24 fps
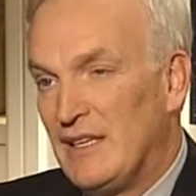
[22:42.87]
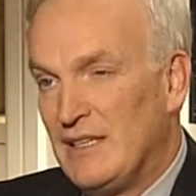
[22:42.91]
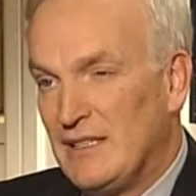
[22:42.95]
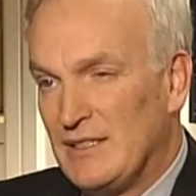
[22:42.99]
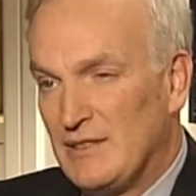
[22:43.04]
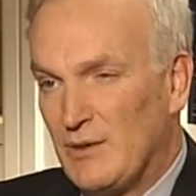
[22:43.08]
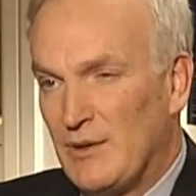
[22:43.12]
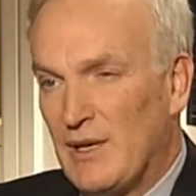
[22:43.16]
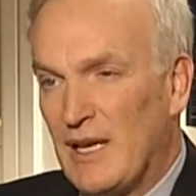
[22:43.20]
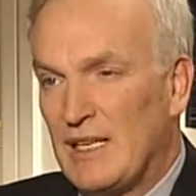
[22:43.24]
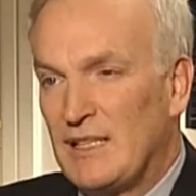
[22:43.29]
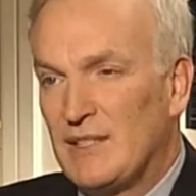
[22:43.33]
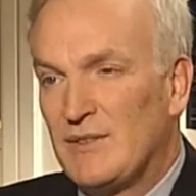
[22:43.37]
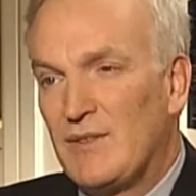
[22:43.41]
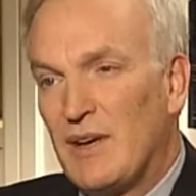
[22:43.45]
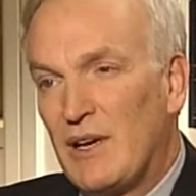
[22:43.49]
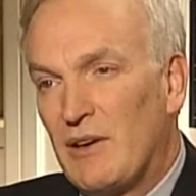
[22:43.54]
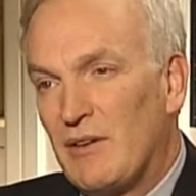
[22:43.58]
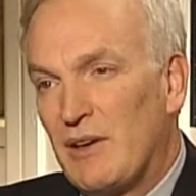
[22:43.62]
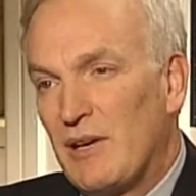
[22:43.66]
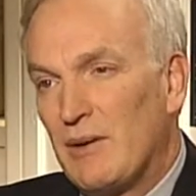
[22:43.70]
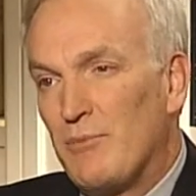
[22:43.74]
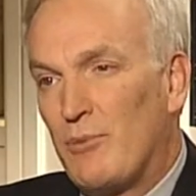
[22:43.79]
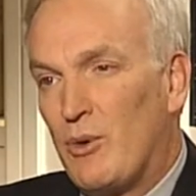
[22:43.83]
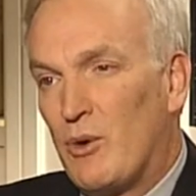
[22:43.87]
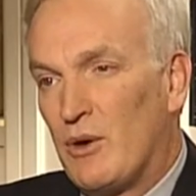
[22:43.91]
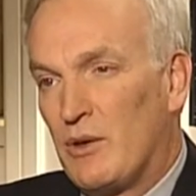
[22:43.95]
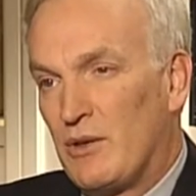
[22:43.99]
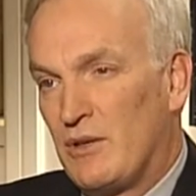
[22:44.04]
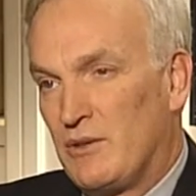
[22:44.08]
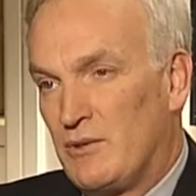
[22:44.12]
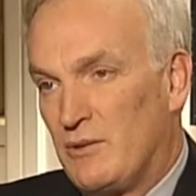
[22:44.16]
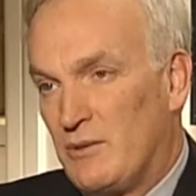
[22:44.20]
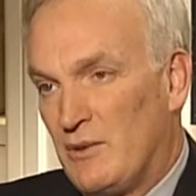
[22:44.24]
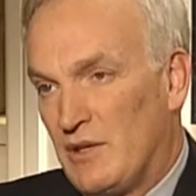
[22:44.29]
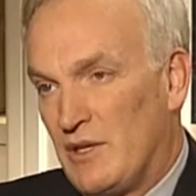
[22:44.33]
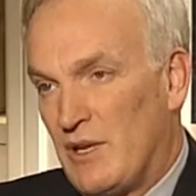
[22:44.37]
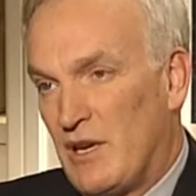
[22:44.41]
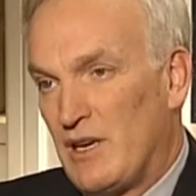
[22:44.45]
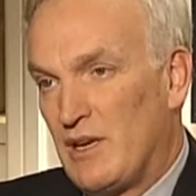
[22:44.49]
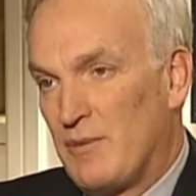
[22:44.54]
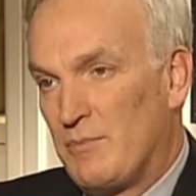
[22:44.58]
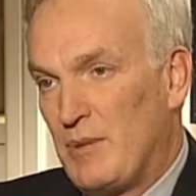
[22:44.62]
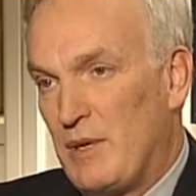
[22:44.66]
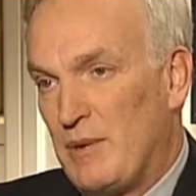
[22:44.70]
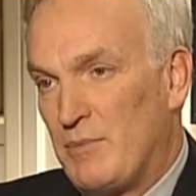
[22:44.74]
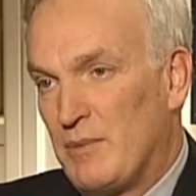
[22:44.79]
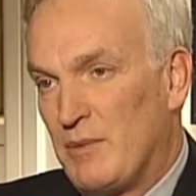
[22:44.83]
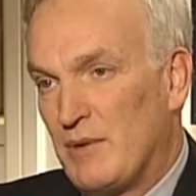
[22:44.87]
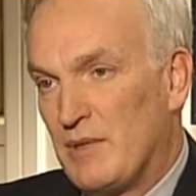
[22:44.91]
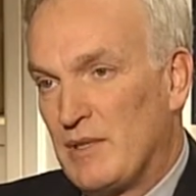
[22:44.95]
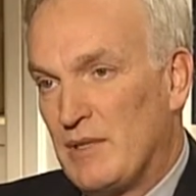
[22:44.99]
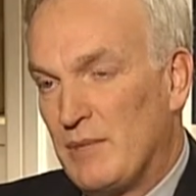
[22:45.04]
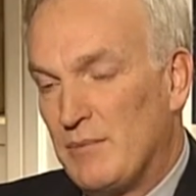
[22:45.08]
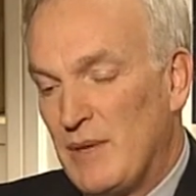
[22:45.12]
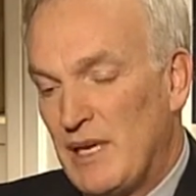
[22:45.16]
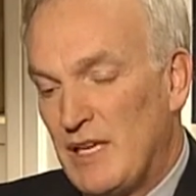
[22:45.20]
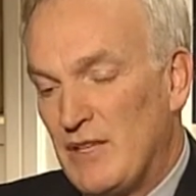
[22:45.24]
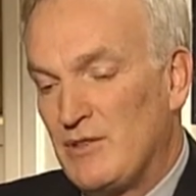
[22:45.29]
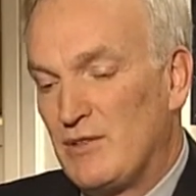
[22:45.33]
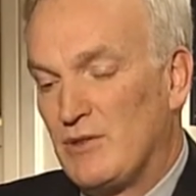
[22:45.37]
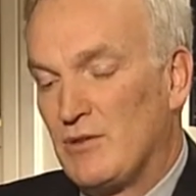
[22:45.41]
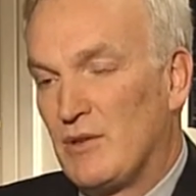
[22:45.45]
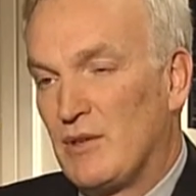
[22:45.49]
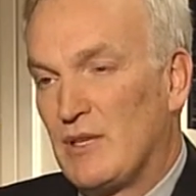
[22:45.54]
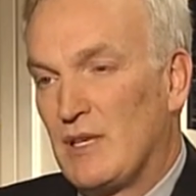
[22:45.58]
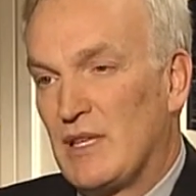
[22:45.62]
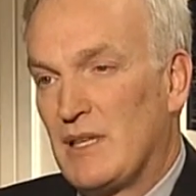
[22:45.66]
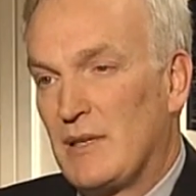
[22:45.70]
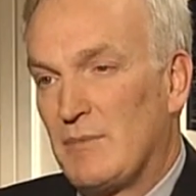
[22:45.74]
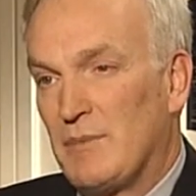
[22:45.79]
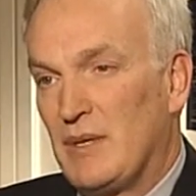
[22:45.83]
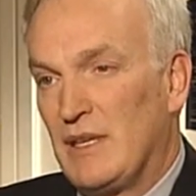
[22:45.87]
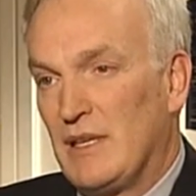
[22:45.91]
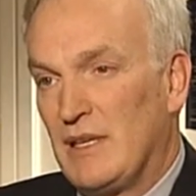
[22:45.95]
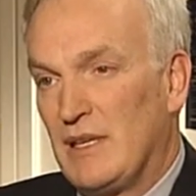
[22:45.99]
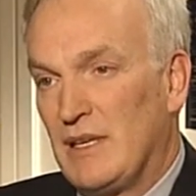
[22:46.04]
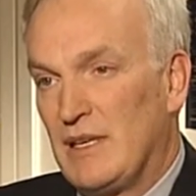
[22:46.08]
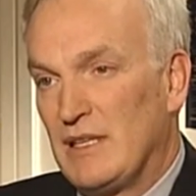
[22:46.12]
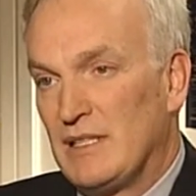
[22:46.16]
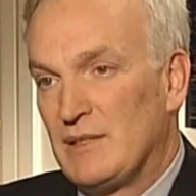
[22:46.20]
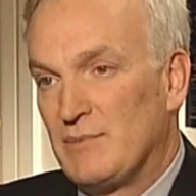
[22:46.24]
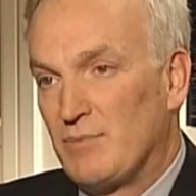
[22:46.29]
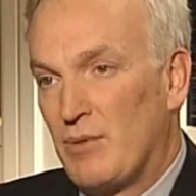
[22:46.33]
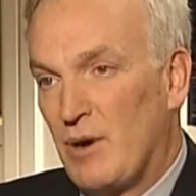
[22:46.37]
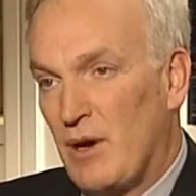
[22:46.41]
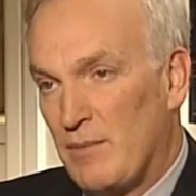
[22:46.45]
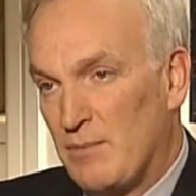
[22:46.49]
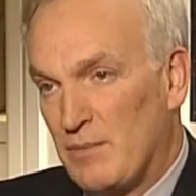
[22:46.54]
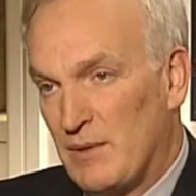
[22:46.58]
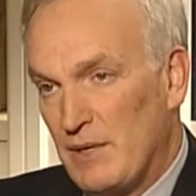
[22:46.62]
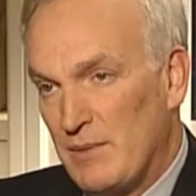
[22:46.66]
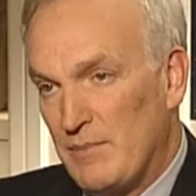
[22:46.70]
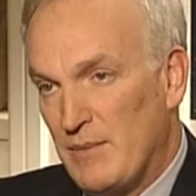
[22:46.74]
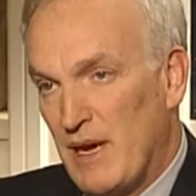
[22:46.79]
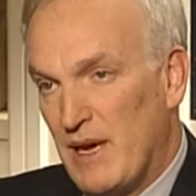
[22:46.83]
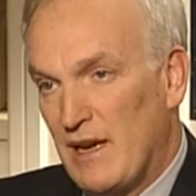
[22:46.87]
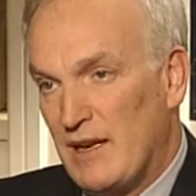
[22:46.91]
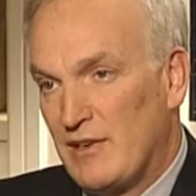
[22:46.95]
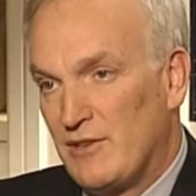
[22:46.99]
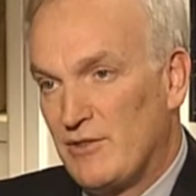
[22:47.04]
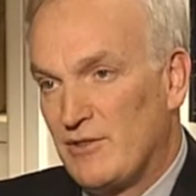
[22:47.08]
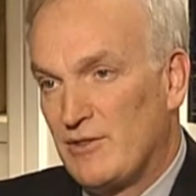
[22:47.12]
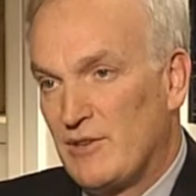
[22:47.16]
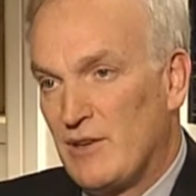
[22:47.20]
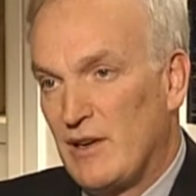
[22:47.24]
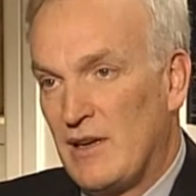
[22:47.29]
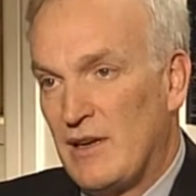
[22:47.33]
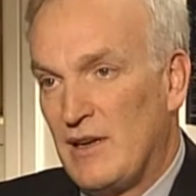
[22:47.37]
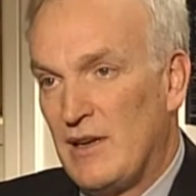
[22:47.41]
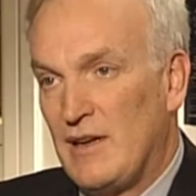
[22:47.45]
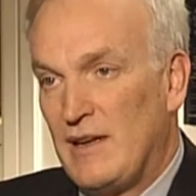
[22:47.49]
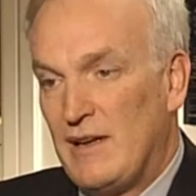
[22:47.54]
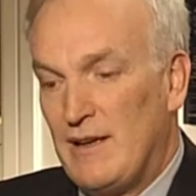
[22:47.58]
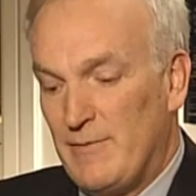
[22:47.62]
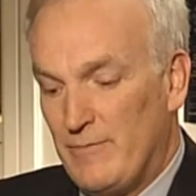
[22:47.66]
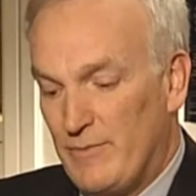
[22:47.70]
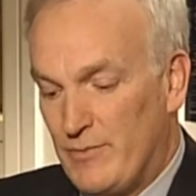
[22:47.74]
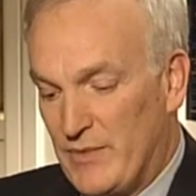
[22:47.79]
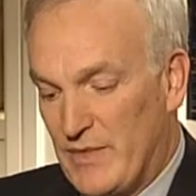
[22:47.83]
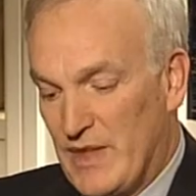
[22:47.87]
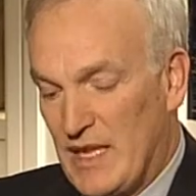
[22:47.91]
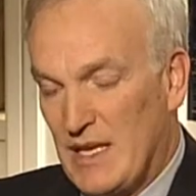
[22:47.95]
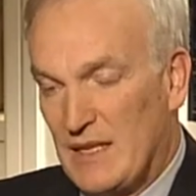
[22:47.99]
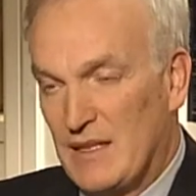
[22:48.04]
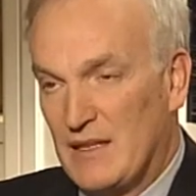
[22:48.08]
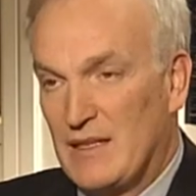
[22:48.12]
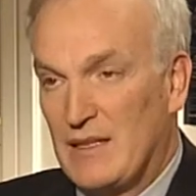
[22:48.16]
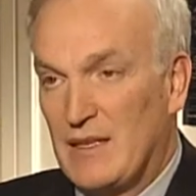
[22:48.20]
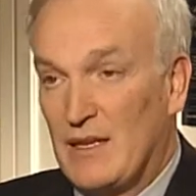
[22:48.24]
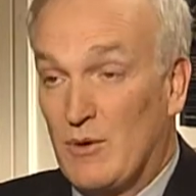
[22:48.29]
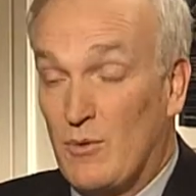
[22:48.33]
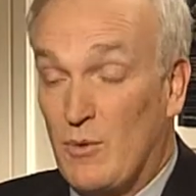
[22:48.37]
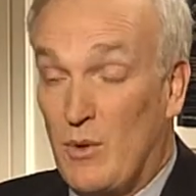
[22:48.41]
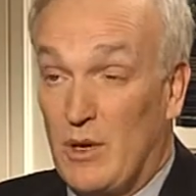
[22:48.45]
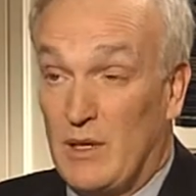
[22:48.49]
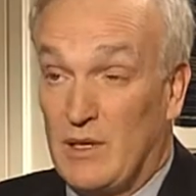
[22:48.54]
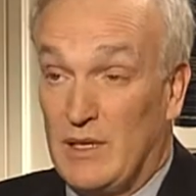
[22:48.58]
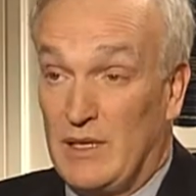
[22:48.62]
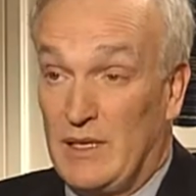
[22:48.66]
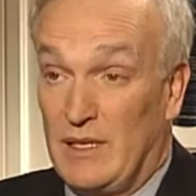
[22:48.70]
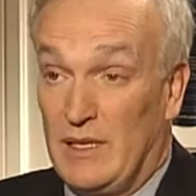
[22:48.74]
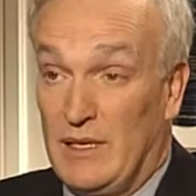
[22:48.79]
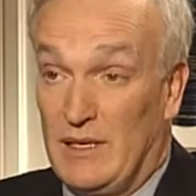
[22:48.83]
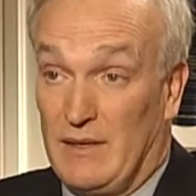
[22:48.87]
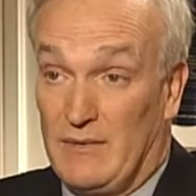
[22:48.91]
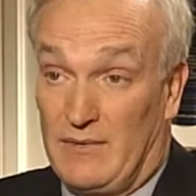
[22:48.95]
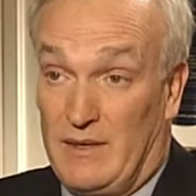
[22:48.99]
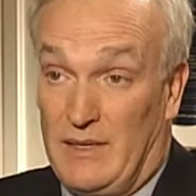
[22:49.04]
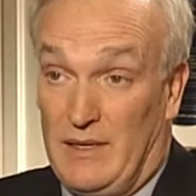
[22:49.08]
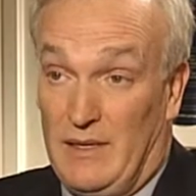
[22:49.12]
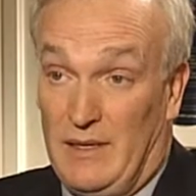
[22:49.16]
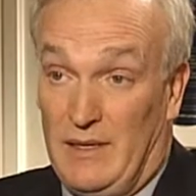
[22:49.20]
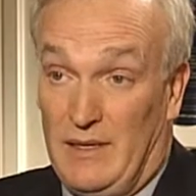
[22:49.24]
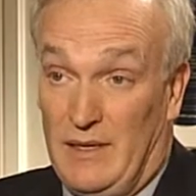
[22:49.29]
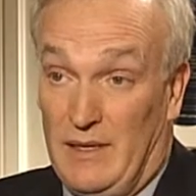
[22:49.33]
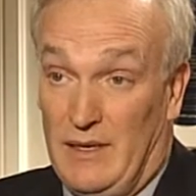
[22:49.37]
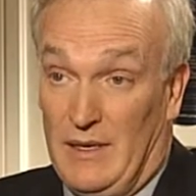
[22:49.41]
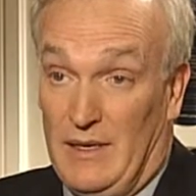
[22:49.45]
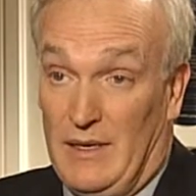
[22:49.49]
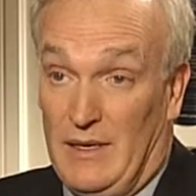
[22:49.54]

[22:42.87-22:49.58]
So that's very important to a lot of people, to make sure that the building is properly managed, that the quality of the